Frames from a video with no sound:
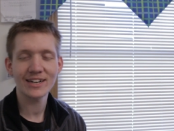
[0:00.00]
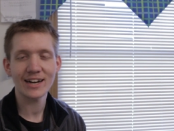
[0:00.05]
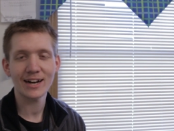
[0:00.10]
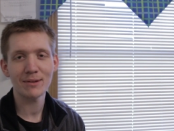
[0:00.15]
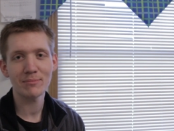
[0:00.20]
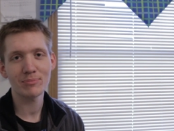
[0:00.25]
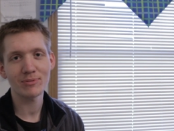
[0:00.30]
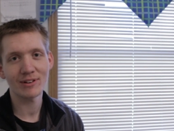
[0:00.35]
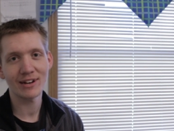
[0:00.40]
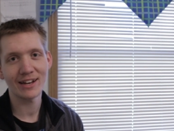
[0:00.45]

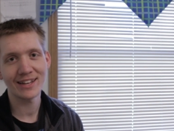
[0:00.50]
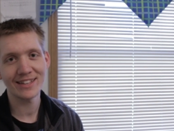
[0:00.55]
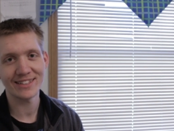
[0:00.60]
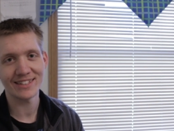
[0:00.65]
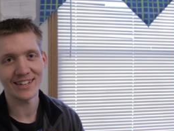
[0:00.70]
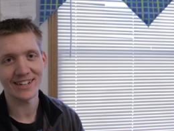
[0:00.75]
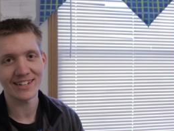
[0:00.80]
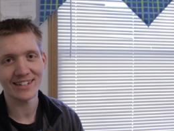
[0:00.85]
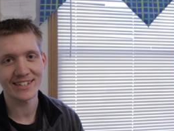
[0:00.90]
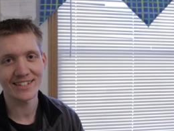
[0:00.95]
comprehend
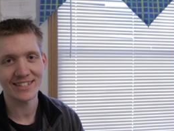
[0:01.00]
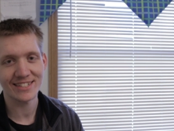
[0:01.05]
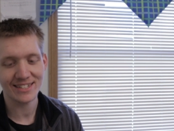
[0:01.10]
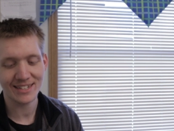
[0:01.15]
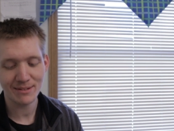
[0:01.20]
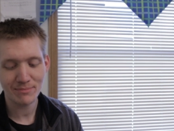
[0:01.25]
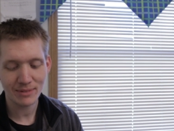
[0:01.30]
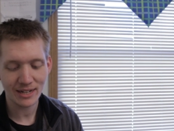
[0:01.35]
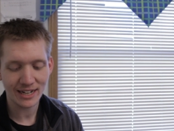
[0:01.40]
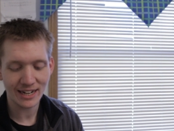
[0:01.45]
that because
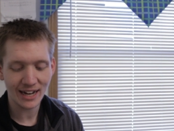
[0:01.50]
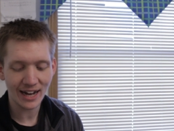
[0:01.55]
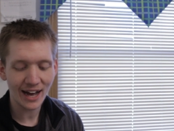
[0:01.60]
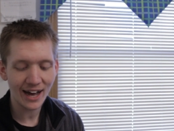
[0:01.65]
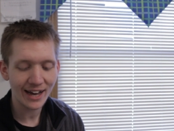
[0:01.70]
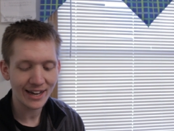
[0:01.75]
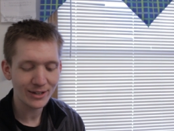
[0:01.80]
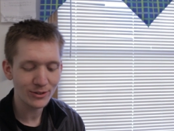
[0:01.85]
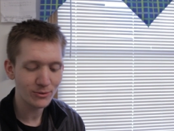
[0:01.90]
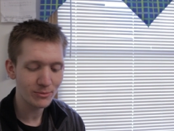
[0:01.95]
I'm a
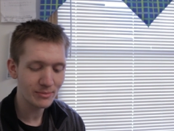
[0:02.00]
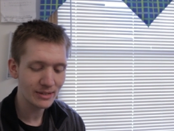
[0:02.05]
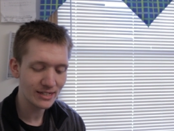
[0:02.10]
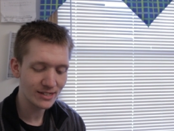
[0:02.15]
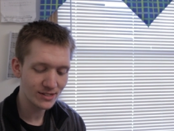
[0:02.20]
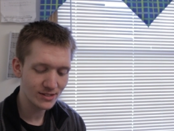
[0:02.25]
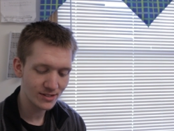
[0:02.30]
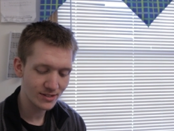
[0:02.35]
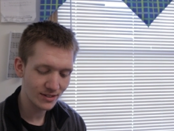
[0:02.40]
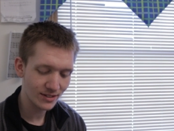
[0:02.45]
guy who
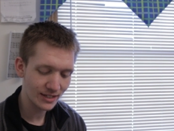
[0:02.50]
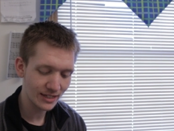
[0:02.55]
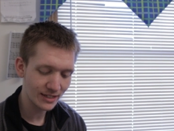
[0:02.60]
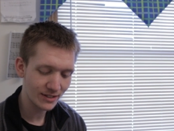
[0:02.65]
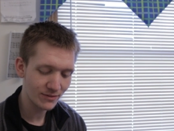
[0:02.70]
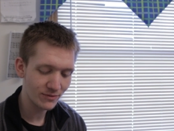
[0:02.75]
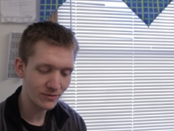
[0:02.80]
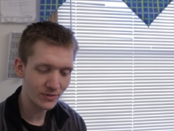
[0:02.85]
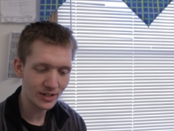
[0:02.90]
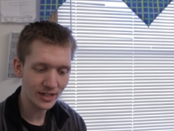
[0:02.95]
makes, like,
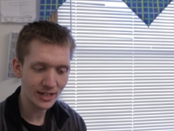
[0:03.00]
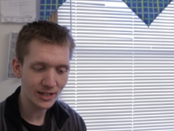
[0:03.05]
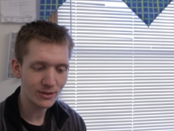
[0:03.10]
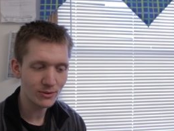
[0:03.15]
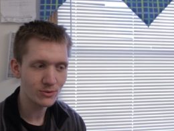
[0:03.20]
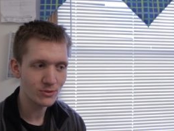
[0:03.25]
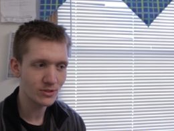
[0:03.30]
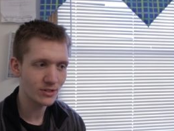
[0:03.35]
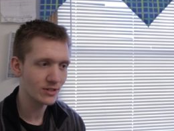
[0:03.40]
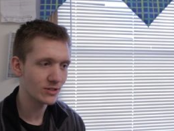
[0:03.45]

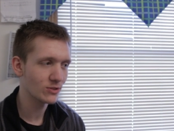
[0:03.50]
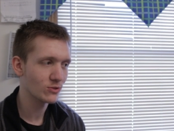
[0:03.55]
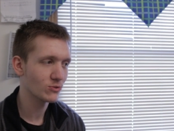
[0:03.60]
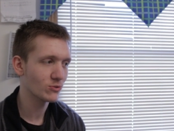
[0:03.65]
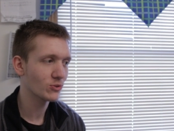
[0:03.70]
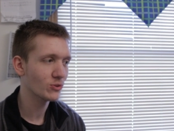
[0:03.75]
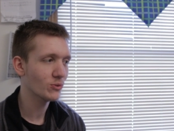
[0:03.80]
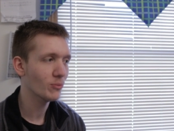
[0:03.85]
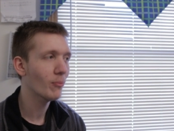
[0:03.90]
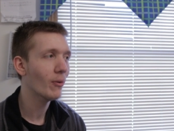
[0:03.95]
videos in his
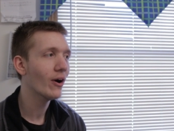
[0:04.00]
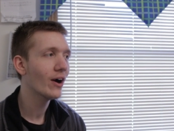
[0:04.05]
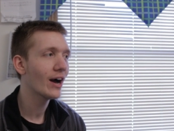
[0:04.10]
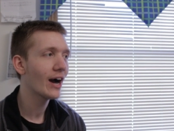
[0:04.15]
room.